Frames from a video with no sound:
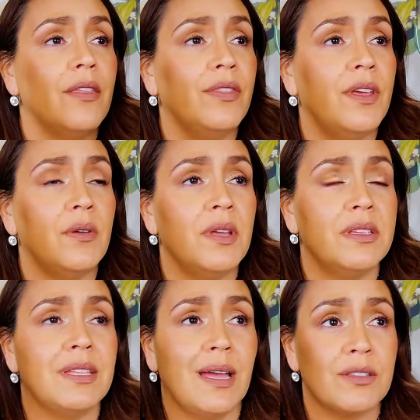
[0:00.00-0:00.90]
There
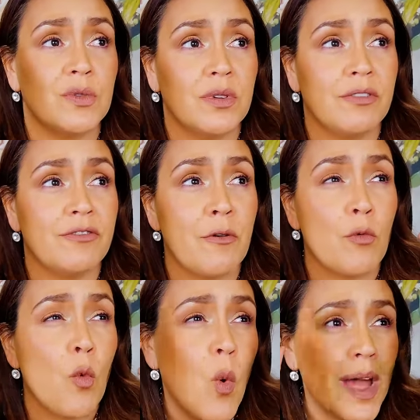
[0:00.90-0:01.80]
is that sort of
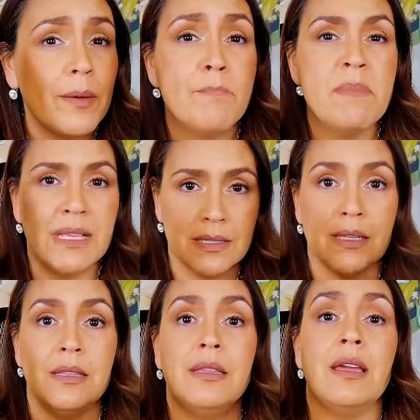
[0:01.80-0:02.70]
wet mist
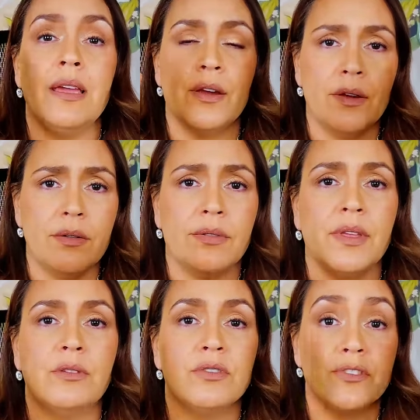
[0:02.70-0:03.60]
in the air
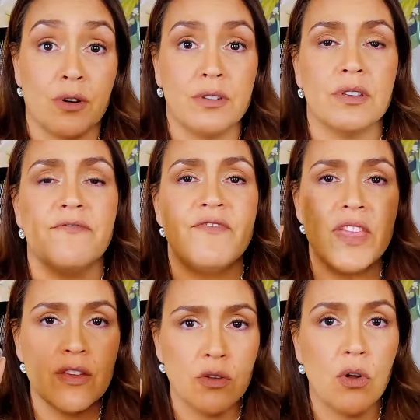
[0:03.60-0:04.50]
that you start to
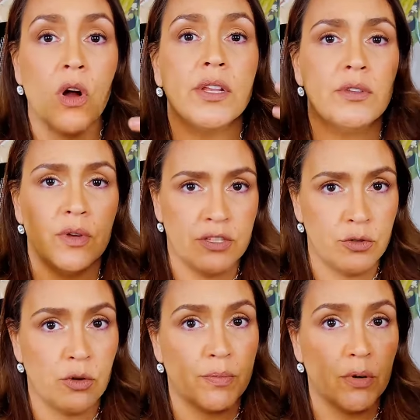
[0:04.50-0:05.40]
feel on you as
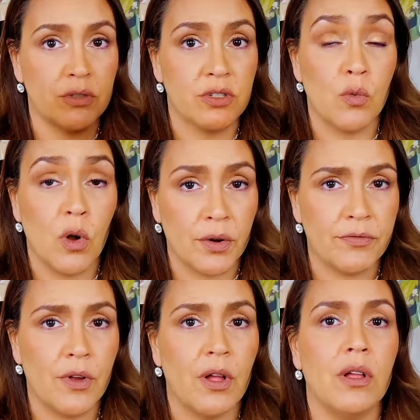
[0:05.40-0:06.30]
you approach the
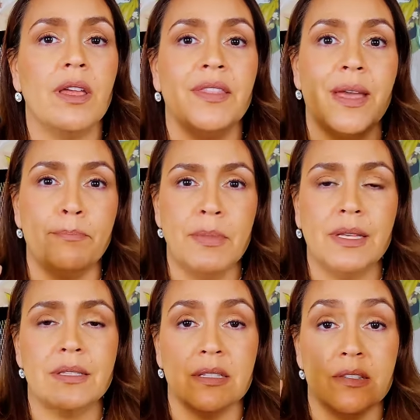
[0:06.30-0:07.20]
waterfall, and that
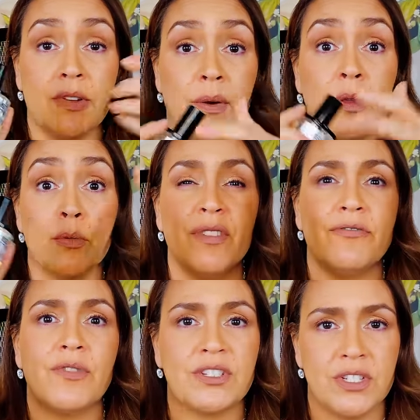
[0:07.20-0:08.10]
mist is very
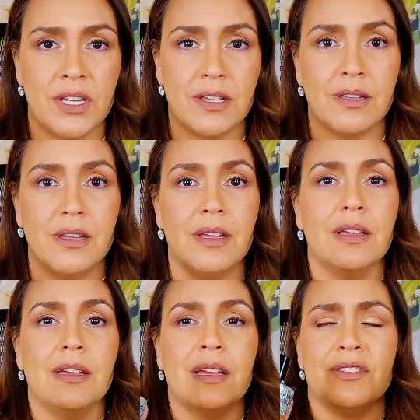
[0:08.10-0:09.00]
refreshing
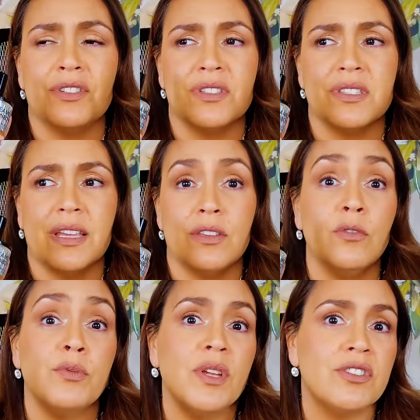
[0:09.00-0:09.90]
it's just like
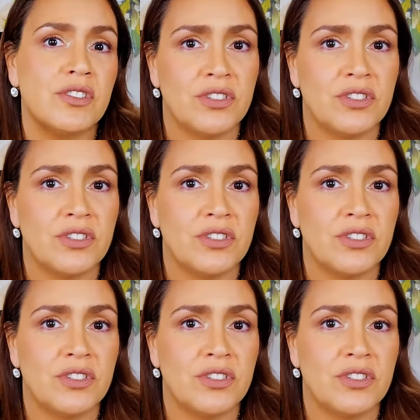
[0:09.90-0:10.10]
you've reached